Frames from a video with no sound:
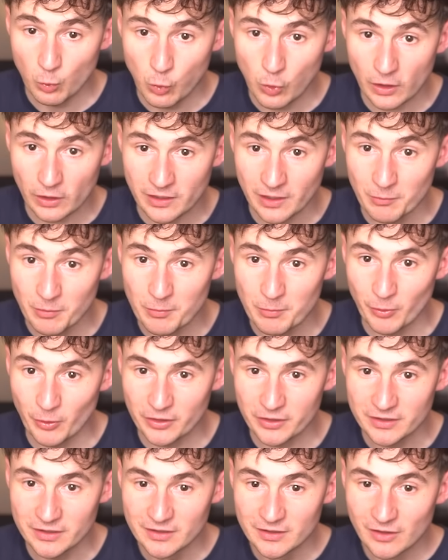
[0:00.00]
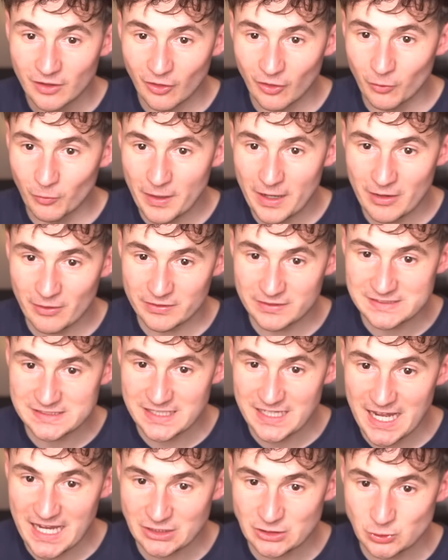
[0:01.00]
Welcome aboard. Oh, wow. It's
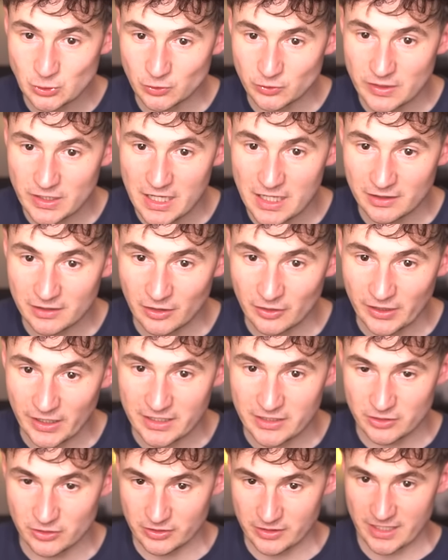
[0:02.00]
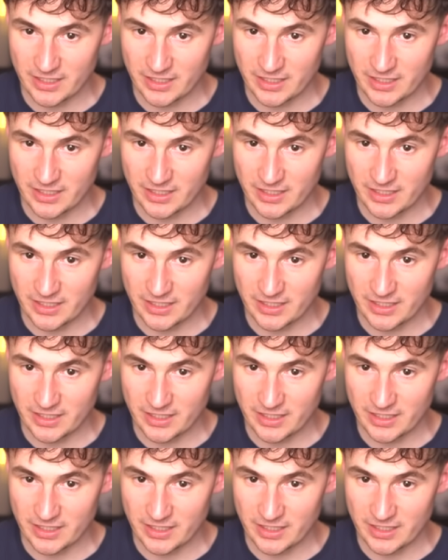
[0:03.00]
an actual dog. Okay, your